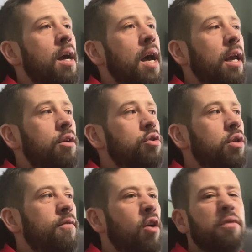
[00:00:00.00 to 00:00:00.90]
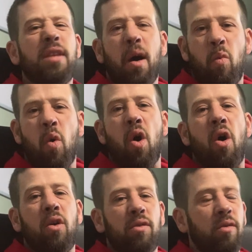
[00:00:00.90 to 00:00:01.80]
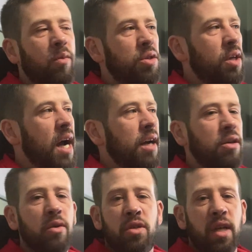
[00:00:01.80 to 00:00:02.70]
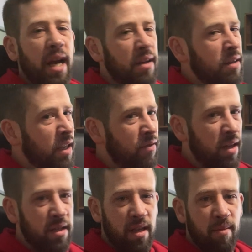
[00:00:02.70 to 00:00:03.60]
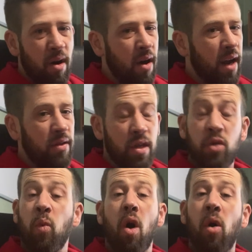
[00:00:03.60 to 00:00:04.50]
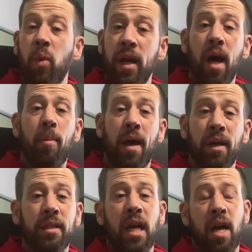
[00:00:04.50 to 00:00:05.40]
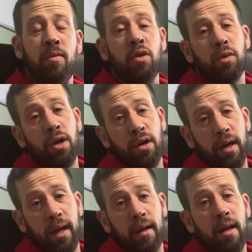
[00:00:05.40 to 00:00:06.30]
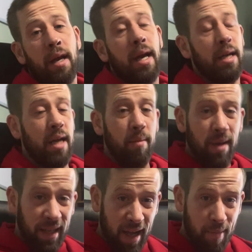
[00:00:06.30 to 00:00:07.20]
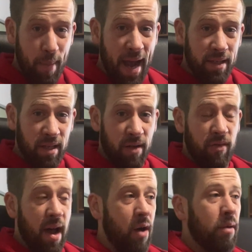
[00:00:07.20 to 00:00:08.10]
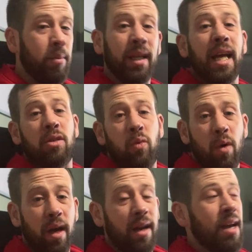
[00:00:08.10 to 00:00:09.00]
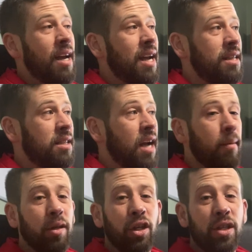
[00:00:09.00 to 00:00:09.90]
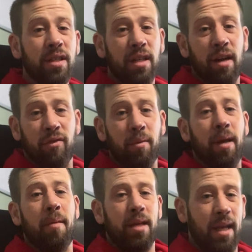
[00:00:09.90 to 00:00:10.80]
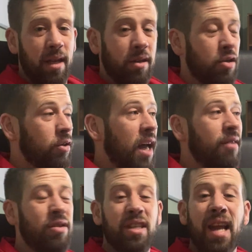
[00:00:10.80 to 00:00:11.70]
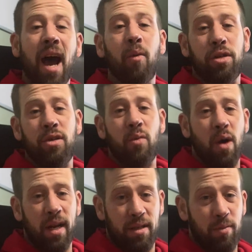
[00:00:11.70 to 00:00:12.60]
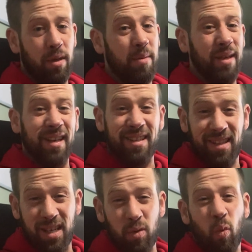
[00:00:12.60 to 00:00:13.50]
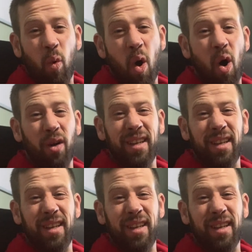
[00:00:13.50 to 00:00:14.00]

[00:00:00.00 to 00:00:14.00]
and it usually involves that wall. What you got to do is you got to convince them, all right, this wall went up at a time you were hurting. And yep, it kept bad stuff out, but guess what? It stopped good stuff from coming in. Your life is not what you want it to be because this wall